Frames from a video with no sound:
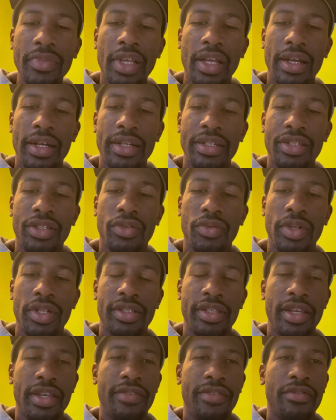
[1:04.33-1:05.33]
I just want to
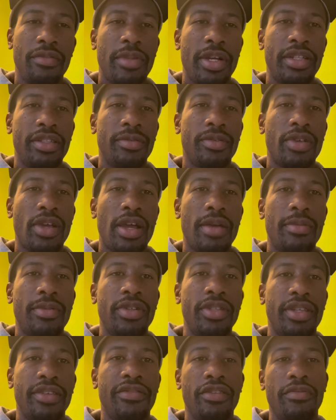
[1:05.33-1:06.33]
say for my
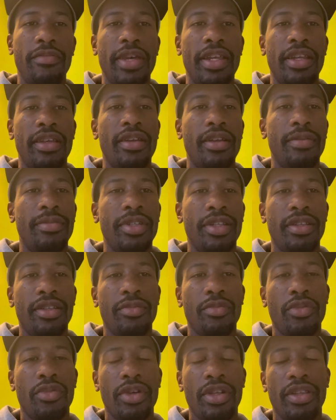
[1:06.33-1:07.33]
subscribers, if you made it up to this
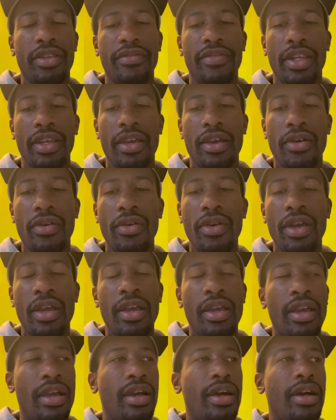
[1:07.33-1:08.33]
point in the video,
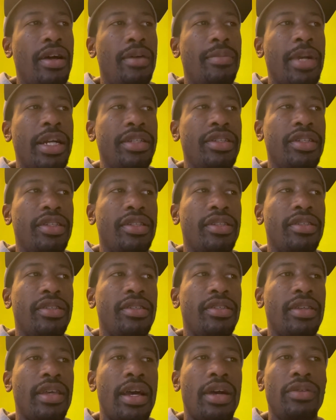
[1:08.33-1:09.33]
I
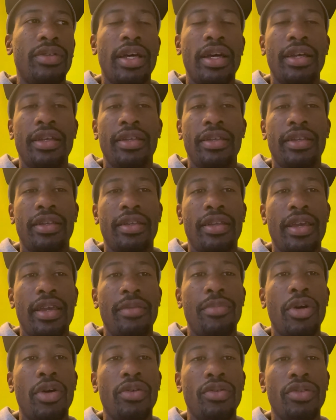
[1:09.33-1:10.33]
just outlined in a
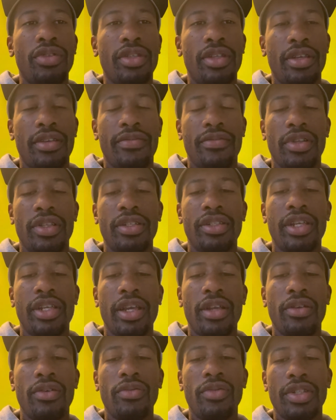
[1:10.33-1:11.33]
post for the
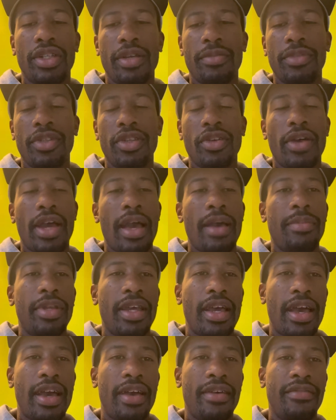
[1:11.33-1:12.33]
channel, which I'm so happy
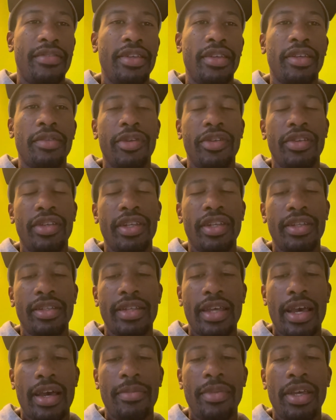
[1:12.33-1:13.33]
to have the community
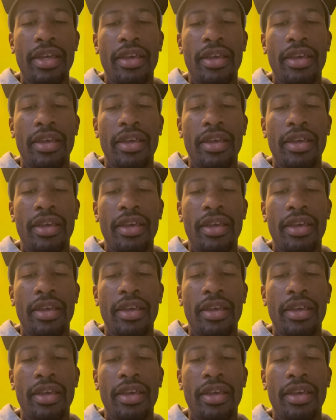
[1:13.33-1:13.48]
tab,